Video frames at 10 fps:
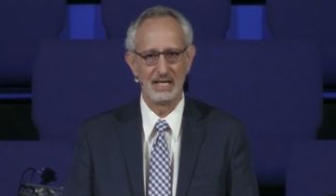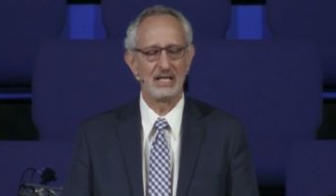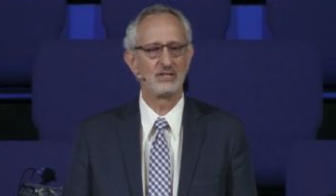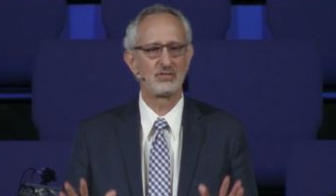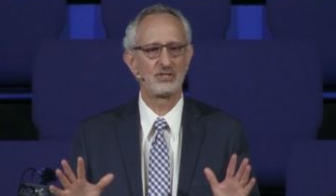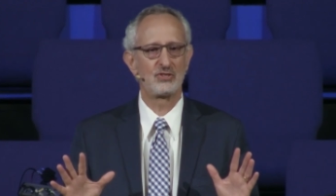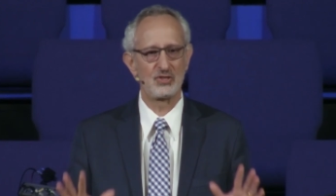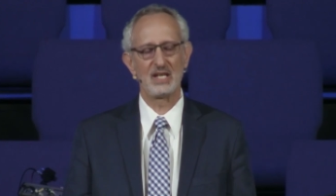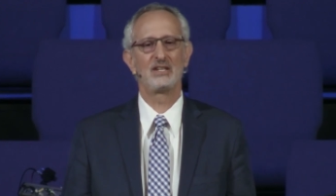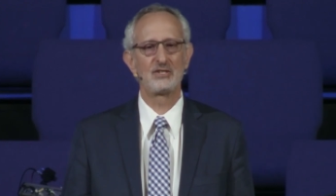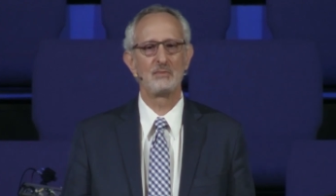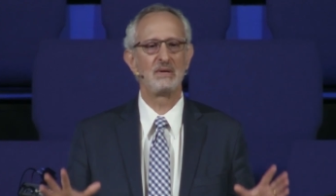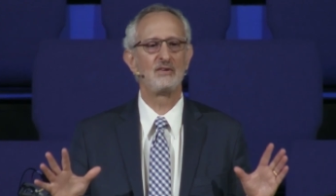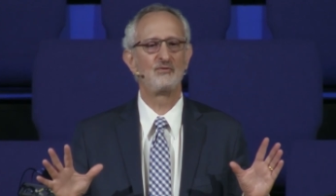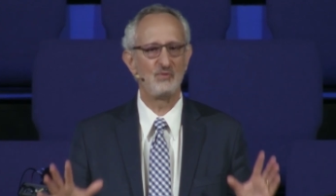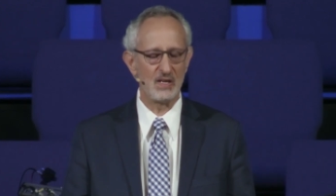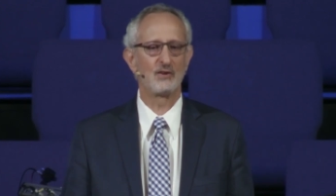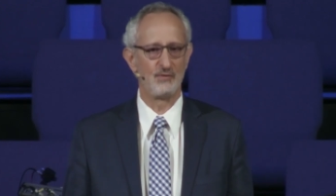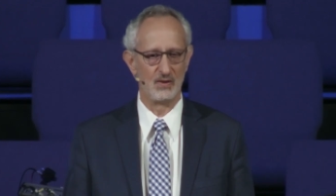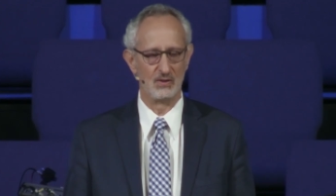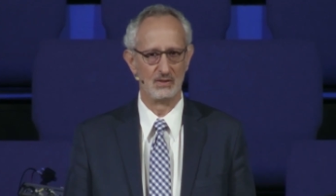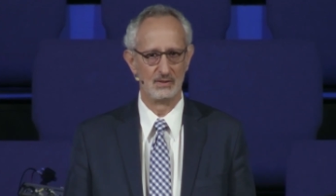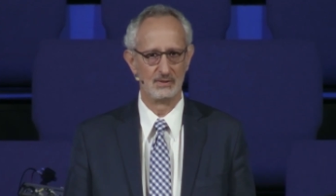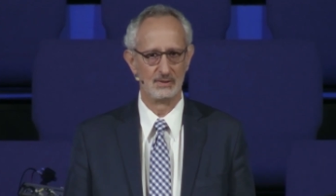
it is a sin to be fearful.